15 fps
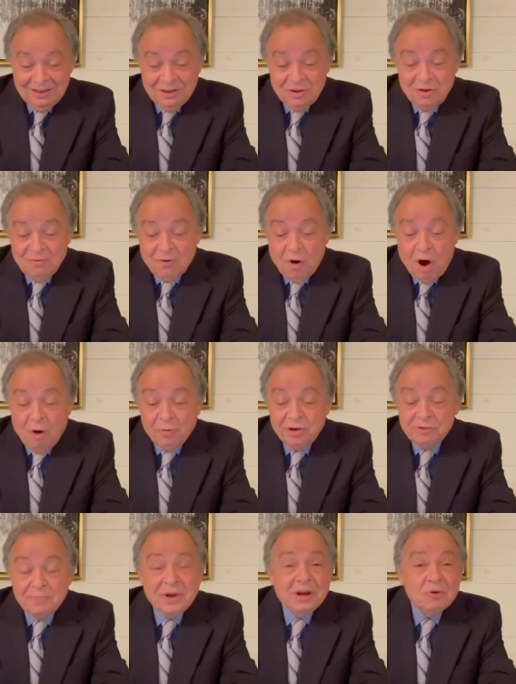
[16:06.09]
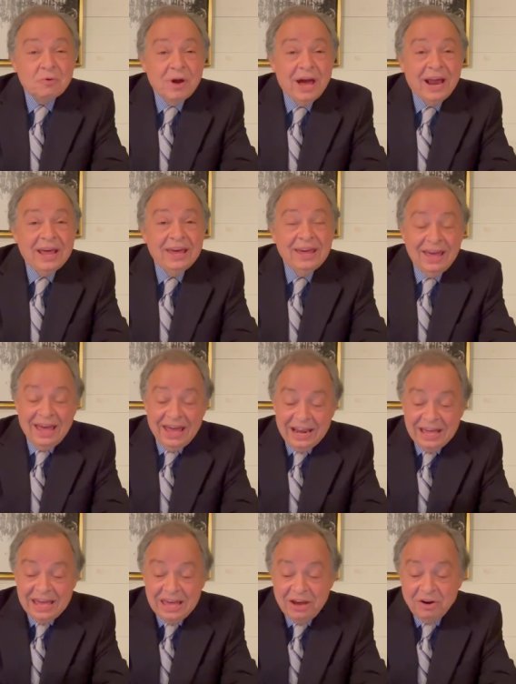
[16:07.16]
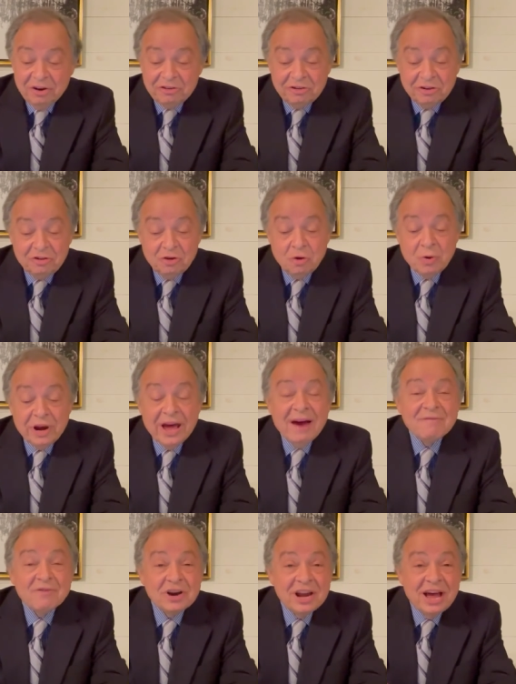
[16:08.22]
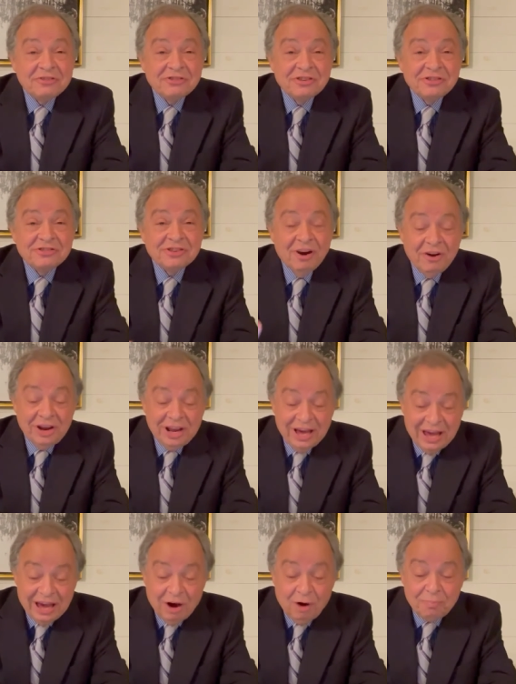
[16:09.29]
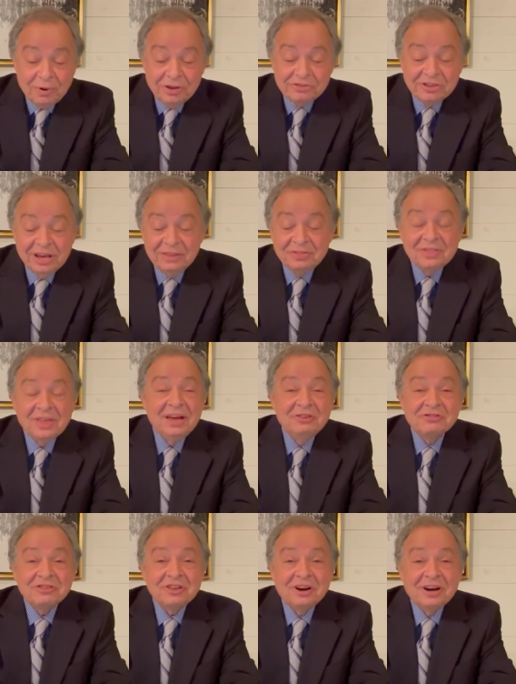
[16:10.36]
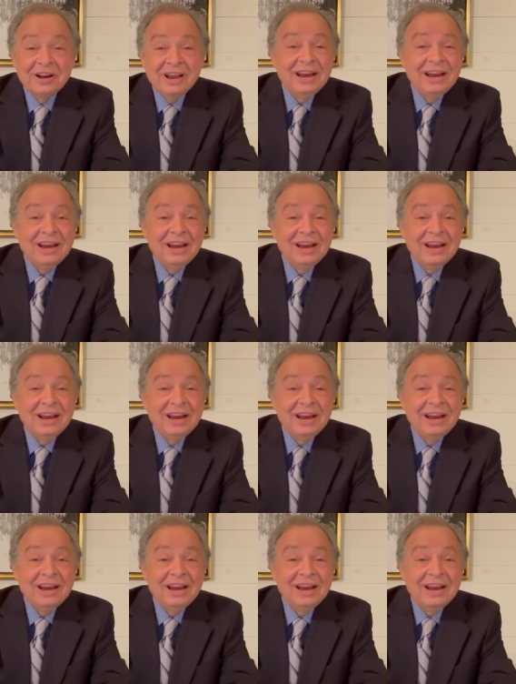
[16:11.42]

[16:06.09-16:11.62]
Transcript: You've always been ready and eager to do whatever necessary to help us get things done.